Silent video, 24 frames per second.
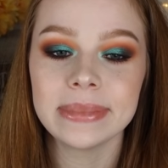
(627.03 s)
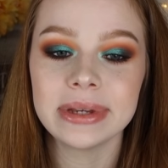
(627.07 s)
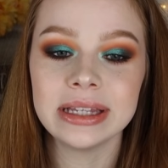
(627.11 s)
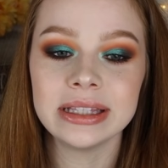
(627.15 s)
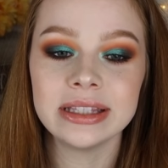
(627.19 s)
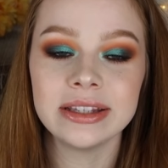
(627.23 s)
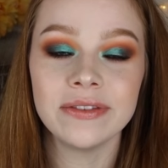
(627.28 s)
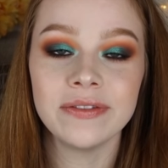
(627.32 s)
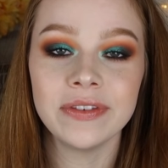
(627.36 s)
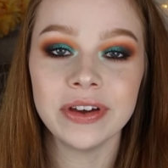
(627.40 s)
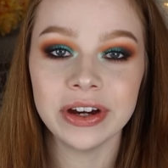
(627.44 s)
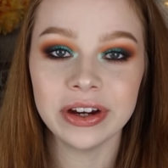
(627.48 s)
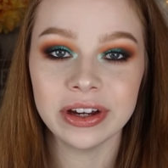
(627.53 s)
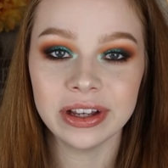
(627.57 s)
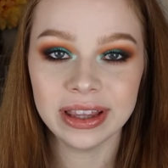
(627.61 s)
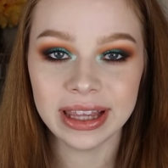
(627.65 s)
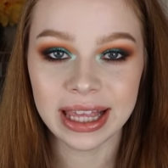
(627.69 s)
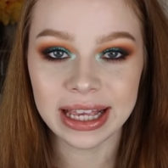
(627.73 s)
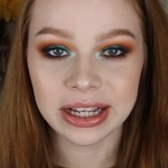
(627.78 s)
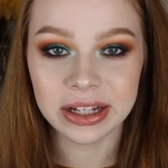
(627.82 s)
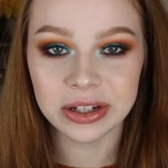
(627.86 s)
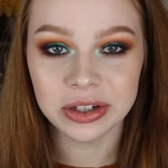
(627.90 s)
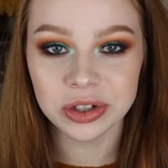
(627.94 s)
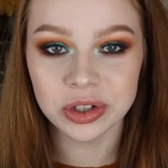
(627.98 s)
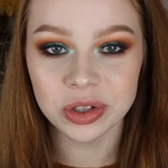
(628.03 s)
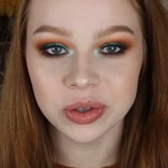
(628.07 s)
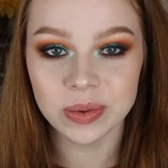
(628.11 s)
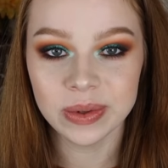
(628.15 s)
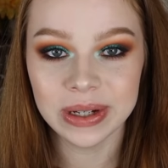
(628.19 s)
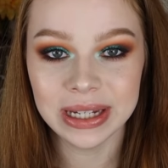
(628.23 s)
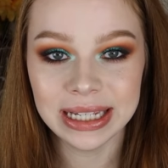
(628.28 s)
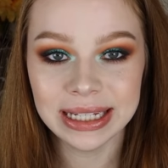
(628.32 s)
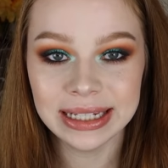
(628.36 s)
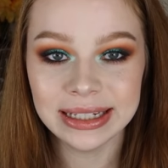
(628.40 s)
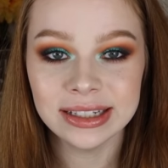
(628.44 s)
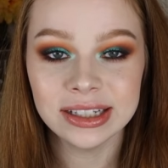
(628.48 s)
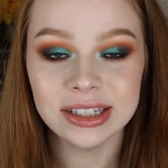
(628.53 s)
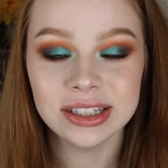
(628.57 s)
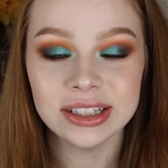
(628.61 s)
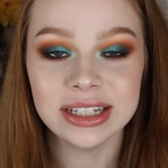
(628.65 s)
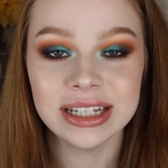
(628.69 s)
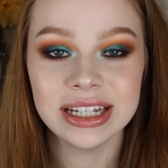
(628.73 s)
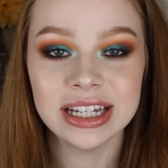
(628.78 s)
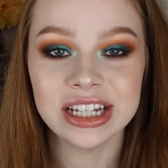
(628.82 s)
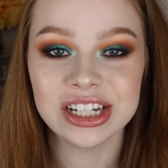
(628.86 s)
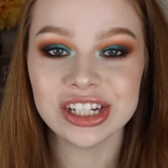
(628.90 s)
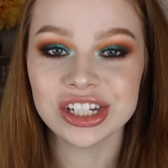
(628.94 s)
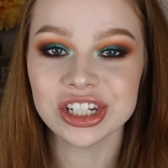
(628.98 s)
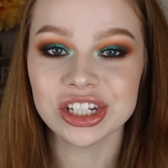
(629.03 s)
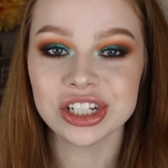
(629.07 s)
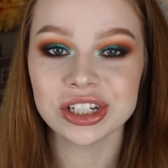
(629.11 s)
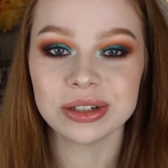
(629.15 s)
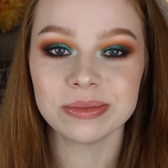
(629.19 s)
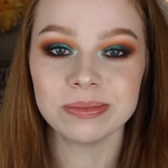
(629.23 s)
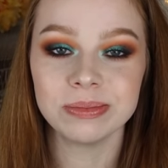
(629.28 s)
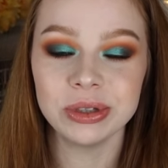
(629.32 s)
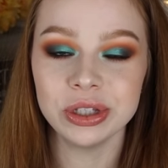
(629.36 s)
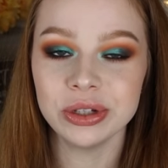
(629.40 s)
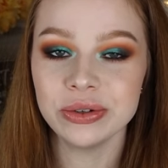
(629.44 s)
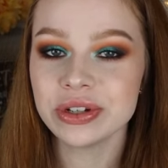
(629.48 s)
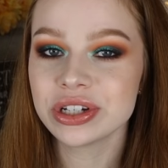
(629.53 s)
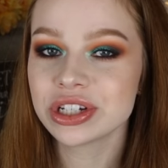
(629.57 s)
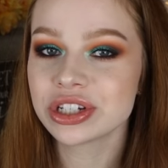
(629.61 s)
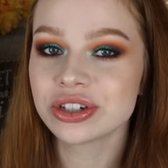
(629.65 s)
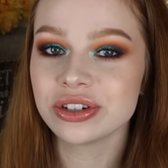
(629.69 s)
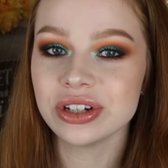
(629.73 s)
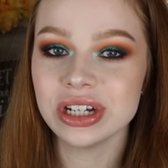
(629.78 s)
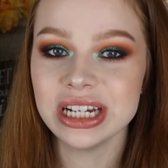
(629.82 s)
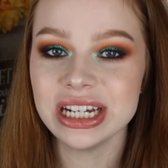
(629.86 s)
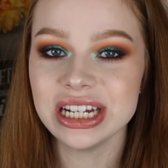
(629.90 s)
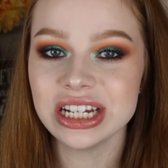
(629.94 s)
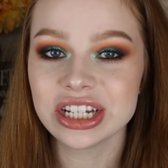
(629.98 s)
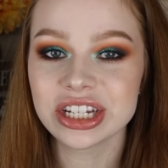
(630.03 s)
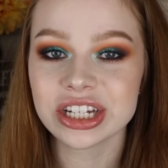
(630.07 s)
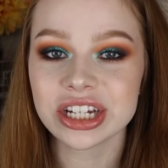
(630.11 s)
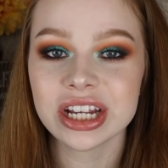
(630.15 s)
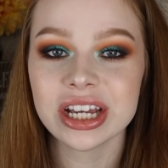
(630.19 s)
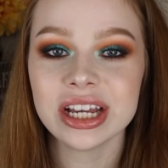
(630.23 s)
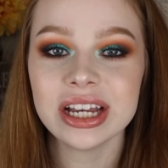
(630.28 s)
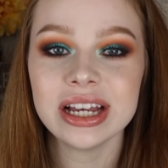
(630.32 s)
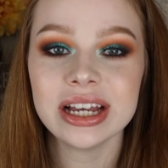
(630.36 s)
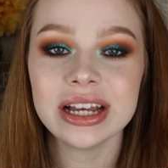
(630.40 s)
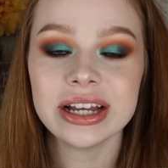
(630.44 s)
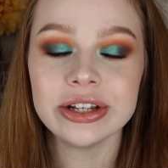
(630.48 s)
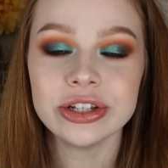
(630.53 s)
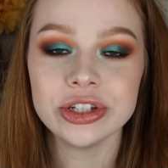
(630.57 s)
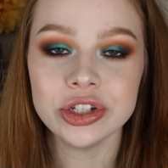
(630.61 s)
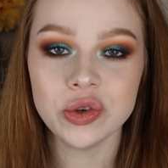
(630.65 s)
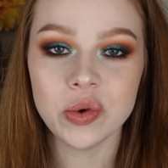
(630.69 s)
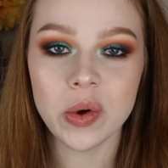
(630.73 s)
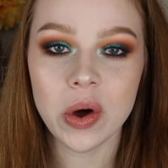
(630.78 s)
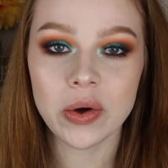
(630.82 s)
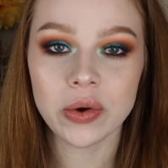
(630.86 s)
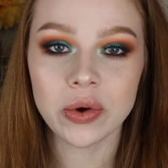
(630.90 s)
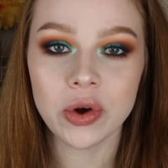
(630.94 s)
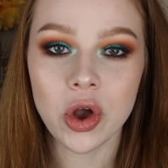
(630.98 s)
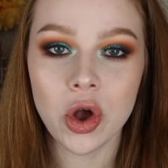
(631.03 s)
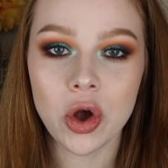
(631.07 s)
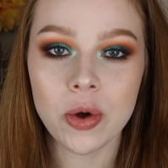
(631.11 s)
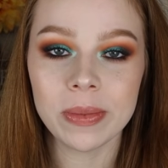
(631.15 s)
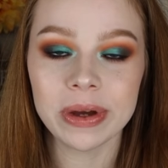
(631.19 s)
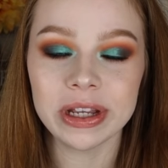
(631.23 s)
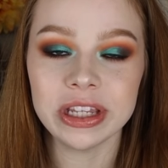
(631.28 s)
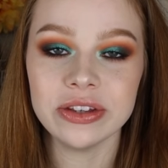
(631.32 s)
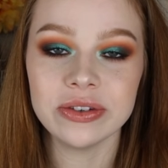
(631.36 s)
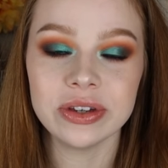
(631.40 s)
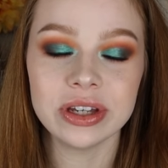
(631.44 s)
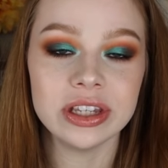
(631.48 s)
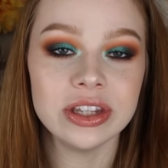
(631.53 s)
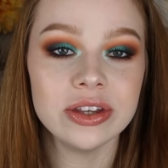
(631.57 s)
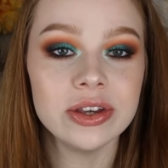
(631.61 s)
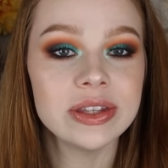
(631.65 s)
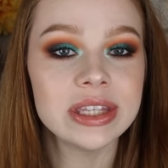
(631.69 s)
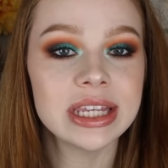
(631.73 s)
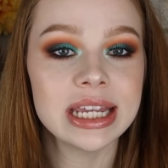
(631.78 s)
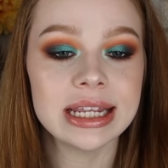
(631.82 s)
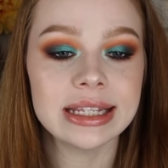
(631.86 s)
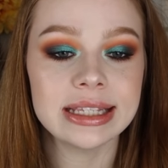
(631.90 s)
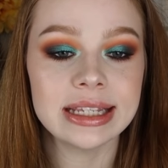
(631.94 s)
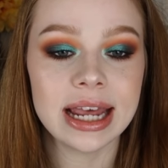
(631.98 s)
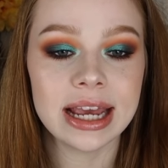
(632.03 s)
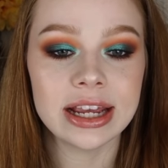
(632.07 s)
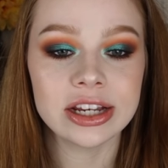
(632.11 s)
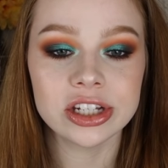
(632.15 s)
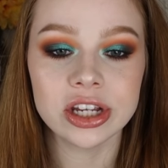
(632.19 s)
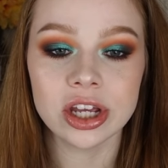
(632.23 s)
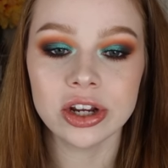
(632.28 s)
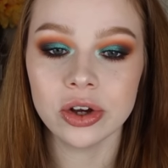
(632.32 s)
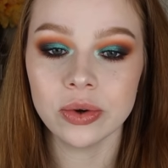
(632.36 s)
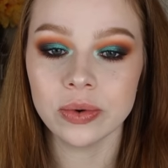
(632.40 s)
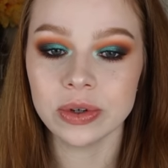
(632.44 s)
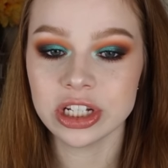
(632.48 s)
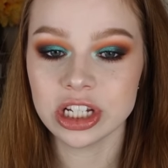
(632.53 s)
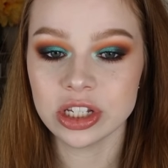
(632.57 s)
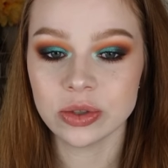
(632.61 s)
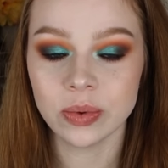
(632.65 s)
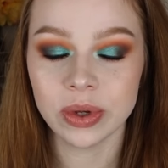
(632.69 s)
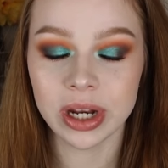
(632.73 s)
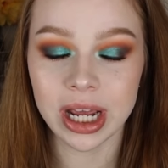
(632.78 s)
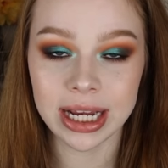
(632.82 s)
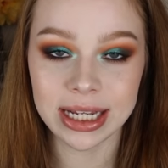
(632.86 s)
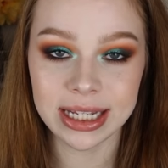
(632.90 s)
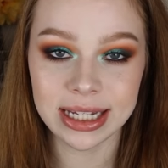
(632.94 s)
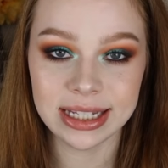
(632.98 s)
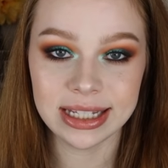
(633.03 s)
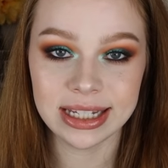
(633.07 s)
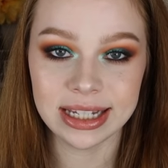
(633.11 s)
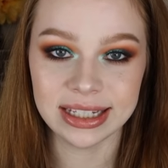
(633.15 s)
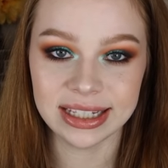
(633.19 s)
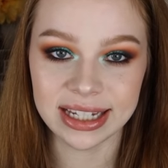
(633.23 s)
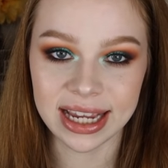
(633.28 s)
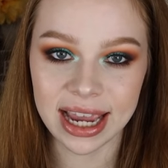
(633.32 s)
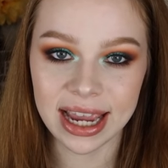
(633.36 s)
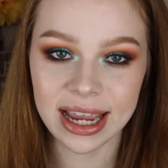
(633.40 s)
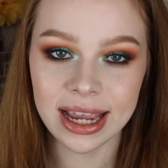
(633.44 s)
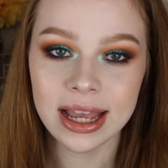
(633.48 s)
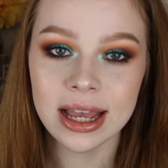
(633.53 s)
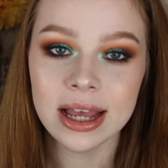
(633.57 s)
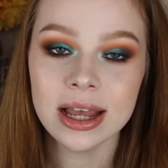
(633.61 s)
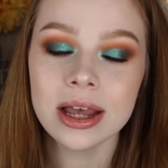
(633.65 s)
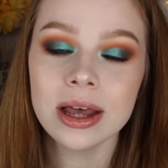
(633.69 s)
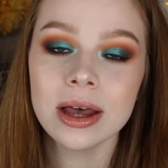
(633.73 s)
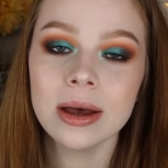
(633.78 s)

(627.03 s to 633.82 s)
It's a very like greenish, bluish greenish duochrome and you can use it as an eyeshadow, which is what I did today.